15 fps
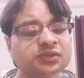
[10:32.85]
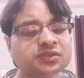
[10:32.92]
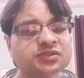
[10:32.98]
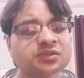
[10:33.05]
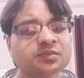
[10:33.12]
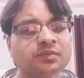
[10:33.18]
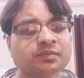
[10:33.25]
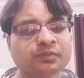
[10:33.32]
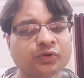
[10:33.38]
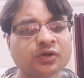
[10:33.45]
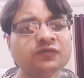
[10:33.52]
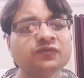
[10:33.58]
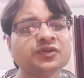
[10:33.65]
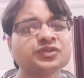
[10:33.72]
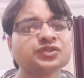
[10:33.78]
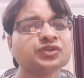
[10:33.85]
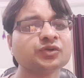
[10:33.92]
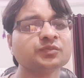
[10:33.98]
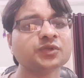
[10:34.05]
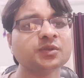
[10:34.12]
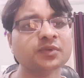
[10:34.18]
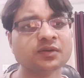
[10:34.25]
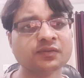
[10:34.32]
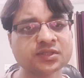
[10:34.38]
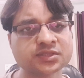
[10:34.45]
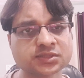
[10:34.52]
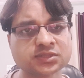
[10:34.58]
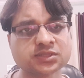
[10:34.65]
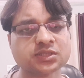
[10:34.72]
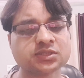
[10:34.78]
it's a modification of the
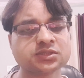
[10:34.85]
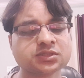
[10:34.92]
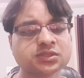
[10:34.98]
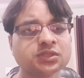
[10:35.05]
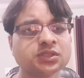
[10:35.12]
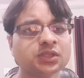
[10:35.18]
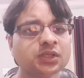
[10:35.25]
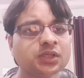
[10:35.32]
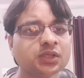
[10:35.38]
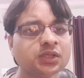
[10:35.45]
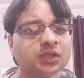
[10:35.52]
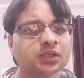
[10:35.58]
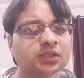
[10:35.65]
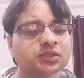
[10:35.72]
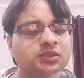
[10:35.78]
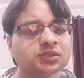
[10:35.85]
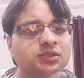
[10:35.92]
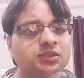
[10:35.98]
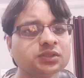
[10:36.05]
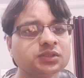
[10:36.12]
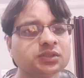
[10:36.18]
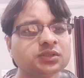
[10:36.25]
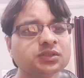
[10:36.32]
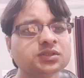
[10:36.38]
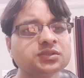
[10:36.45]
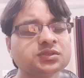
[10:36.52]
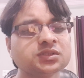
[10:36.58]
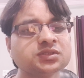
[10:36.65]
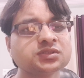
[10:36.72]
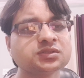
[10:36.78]
Weber's test. In this
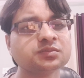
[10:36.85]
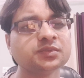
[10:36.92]
test,